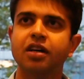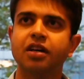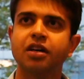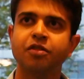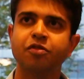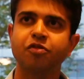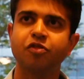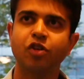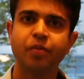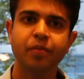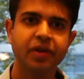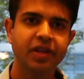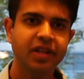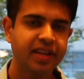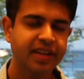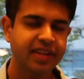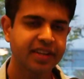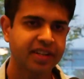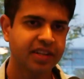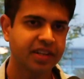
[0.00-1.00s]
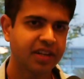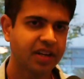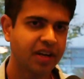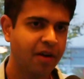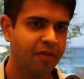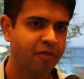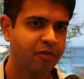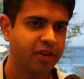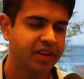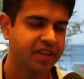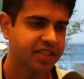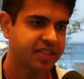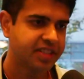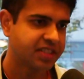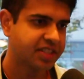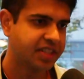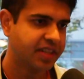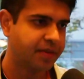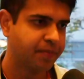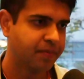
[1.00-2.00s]
For me, like I'm very
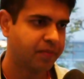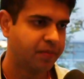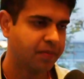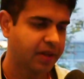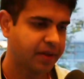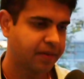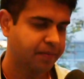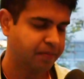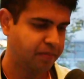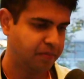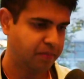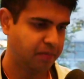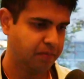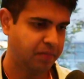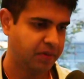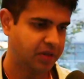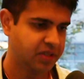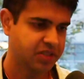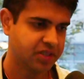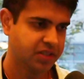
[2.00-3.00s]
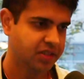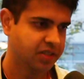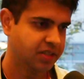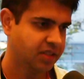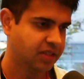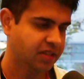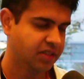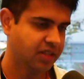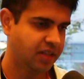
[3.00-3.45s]
interested in like personal